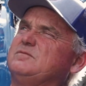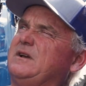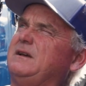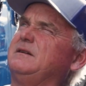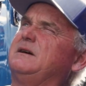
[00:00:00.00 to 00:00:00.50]

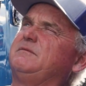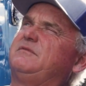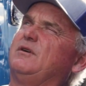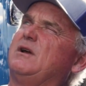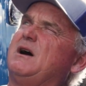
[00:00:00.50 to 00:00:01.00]
And
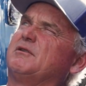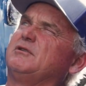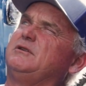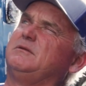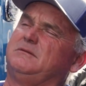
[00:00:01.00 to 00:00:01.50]
I feel
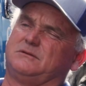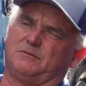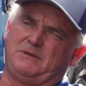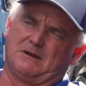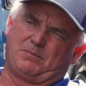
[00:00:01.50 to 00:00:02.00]
honored to
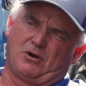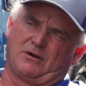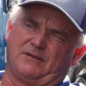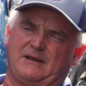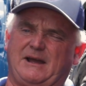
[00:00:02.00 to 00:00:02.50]
be a
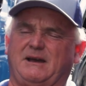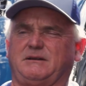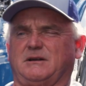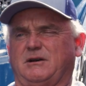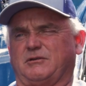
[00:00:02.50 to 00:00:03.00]
part of that,
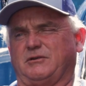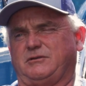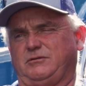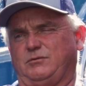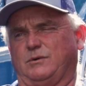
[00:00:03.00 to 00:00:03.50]
and honored
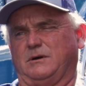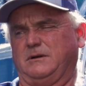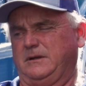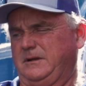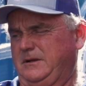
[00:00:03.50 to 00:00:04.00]
to
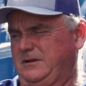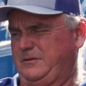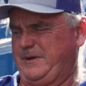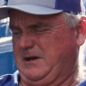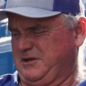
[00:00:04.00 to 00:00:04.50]

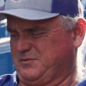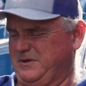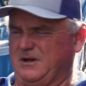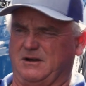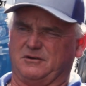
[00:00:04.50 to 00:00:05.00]
be honest
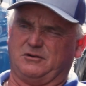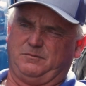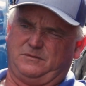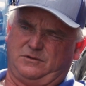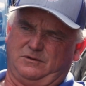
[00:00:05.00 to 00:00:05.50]
with you,
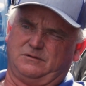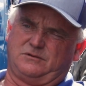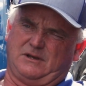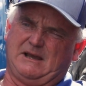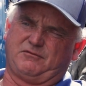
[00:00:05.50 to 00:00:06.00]
honored
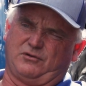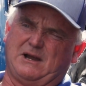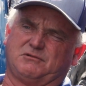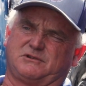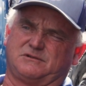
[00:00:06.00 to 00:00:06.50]
to have
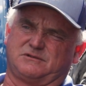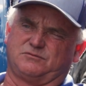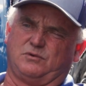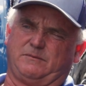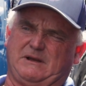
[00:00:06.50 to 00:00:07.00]
Crouches as
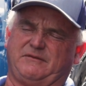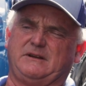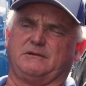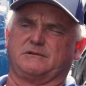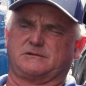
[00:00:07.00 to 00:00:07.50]
one of my
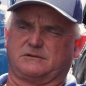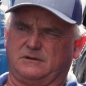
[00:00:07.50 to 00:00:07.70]
vendors.